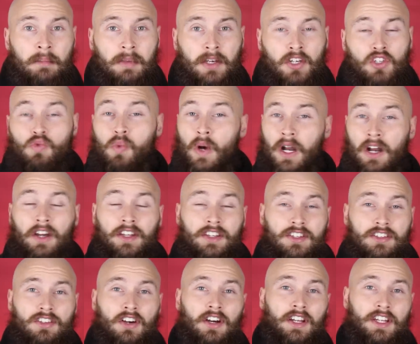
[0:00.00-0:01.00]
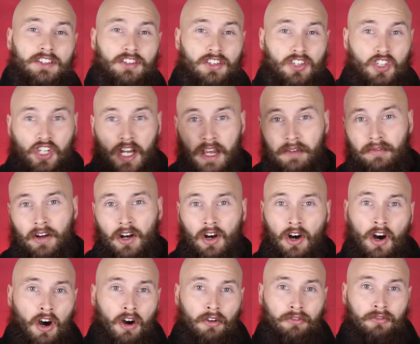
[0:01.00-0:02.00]
Because when I decided to shave it
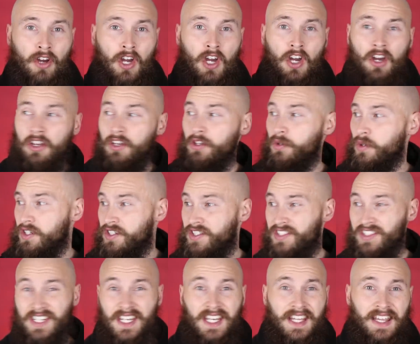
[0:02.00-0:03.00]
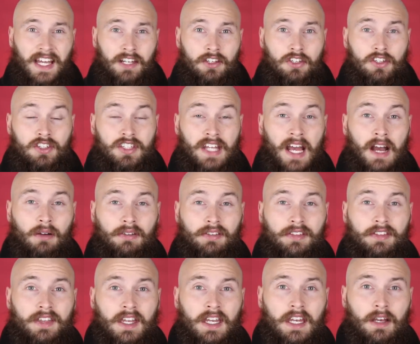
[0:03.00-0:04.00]
off, you could see there just how
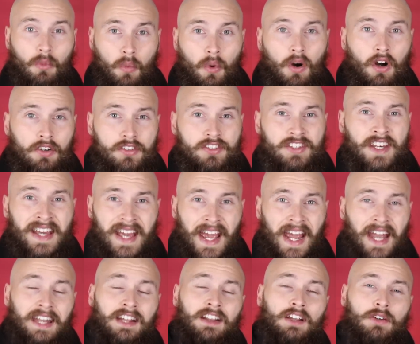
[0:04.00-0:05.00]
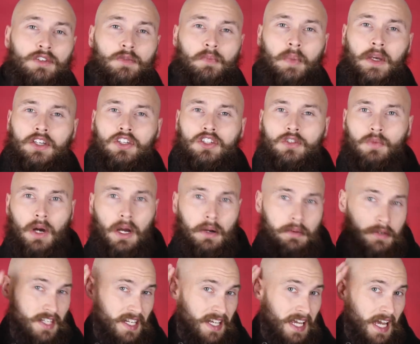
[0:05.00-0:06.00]
thin it was. And in those pictures where I
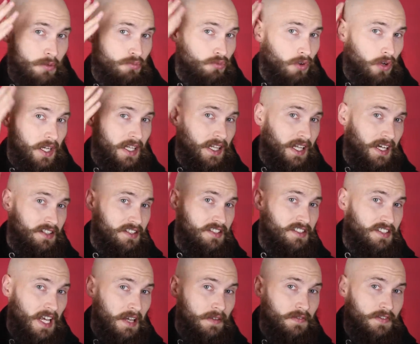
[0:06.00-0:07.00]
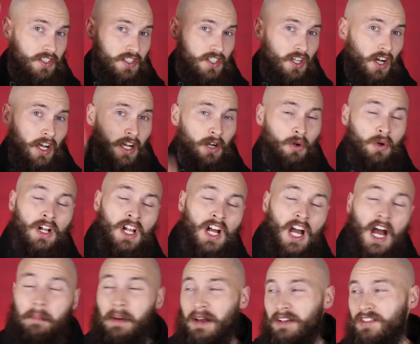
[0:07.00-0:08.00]
was again rocking that safe style
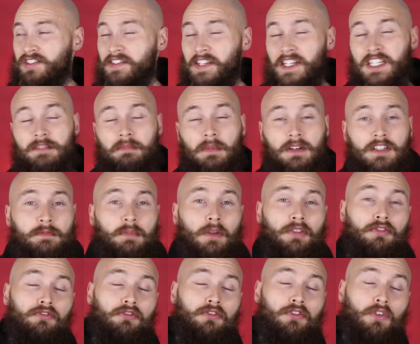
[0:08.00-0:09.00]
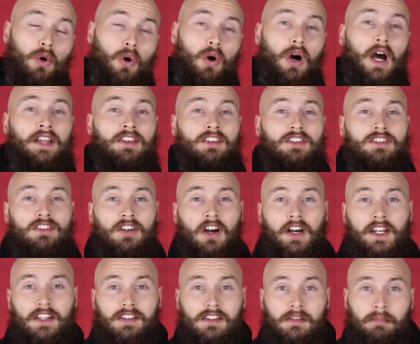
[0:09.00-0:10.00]
about six months before I
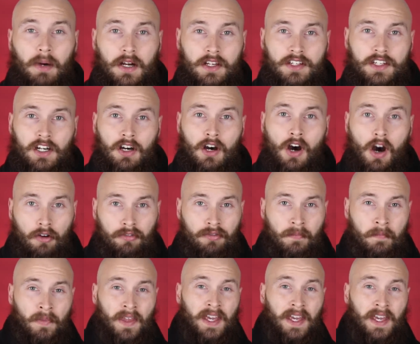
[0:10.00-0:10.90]
decided to buzz it off,